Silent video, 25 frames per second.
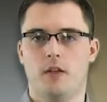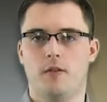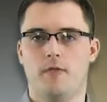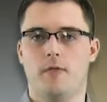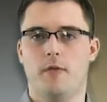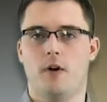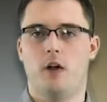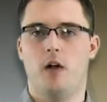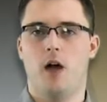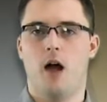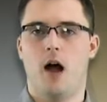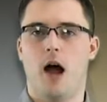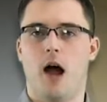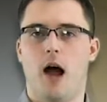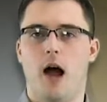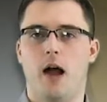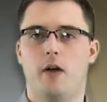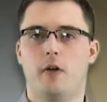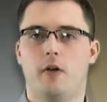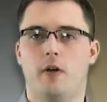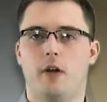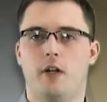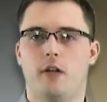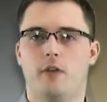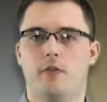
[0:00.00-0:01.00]
The
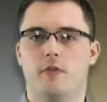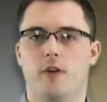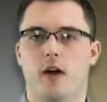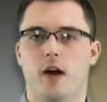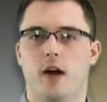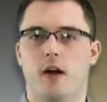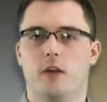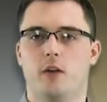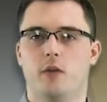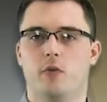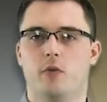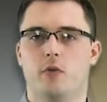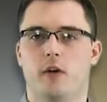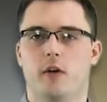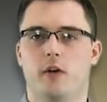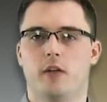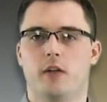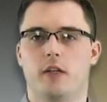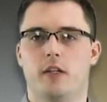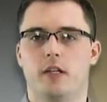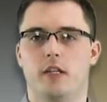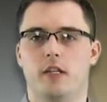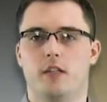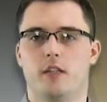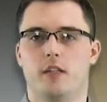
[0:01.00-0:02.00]
default high-range
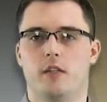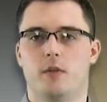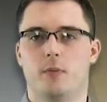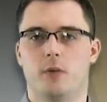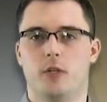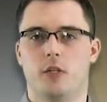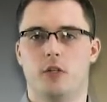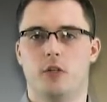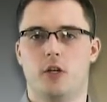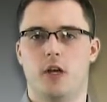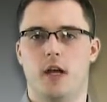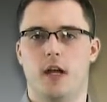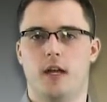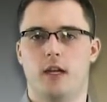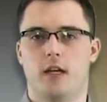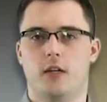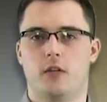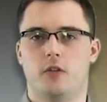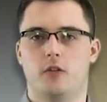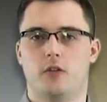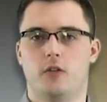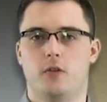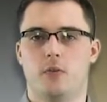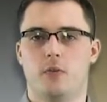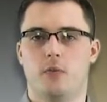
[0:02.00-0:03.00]
value rarely needs
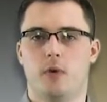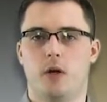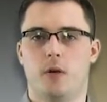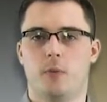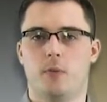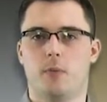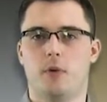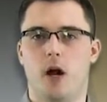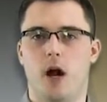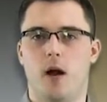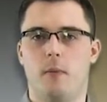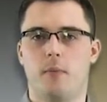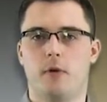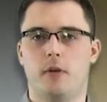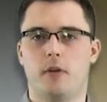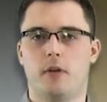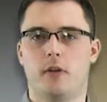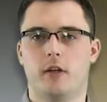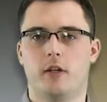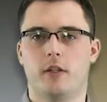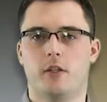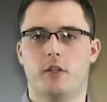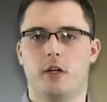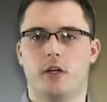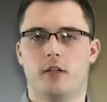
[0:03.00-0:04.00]
to be changed, but a
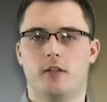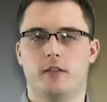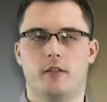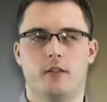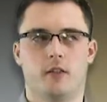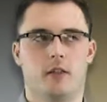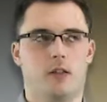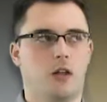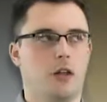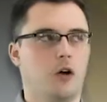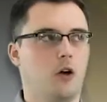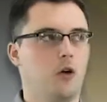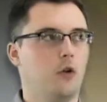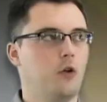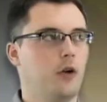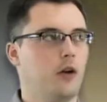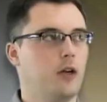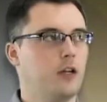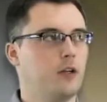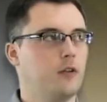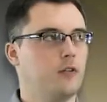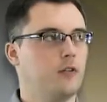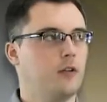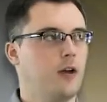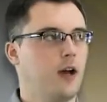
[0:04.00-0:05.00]
properly adjusted
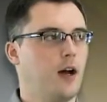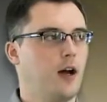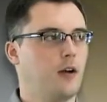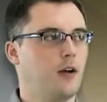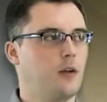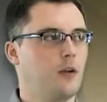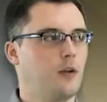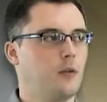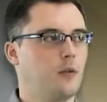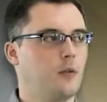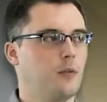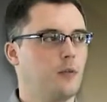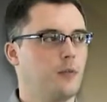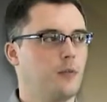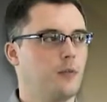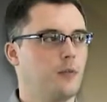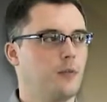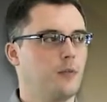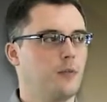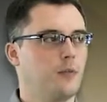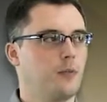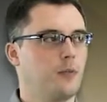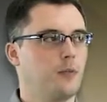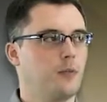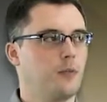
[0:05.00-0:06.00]
low-range
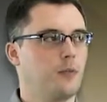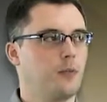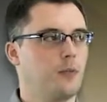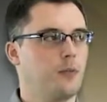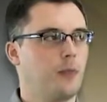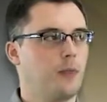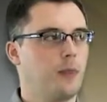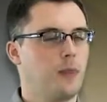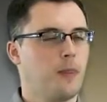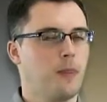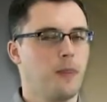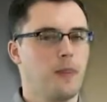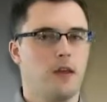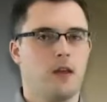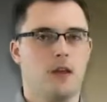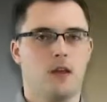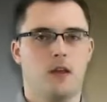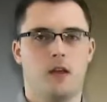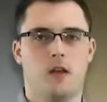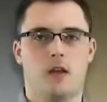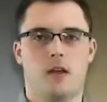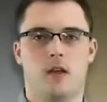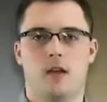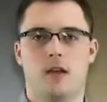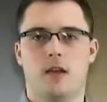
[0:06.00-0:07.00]
value
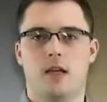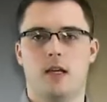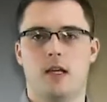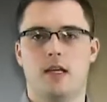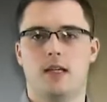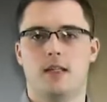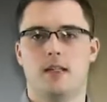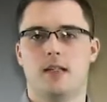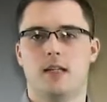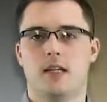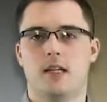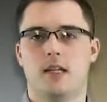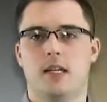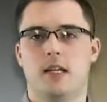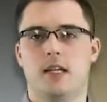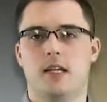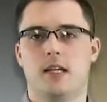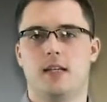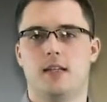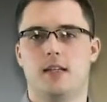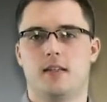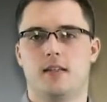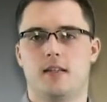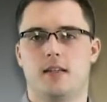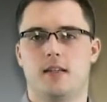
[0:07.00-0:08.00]
is the key
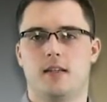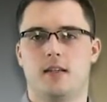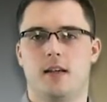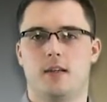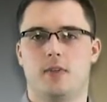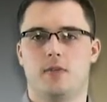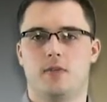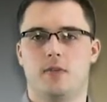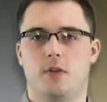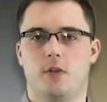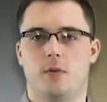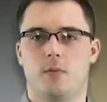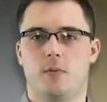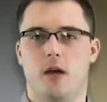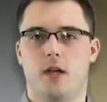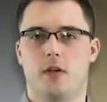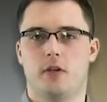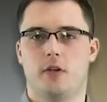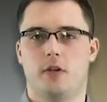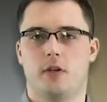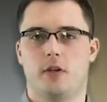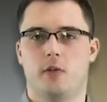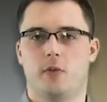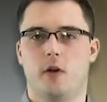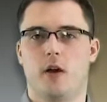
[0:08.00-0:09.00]
to successfully
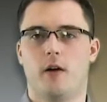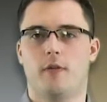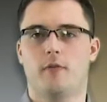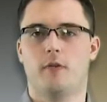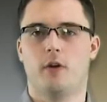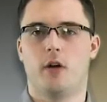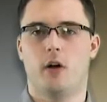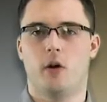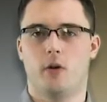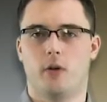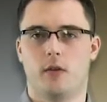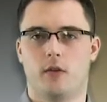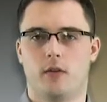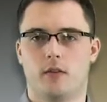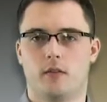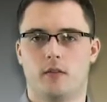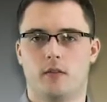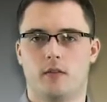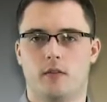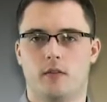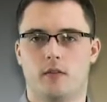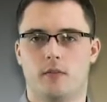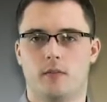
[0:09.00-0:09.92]
measuring rough coatings.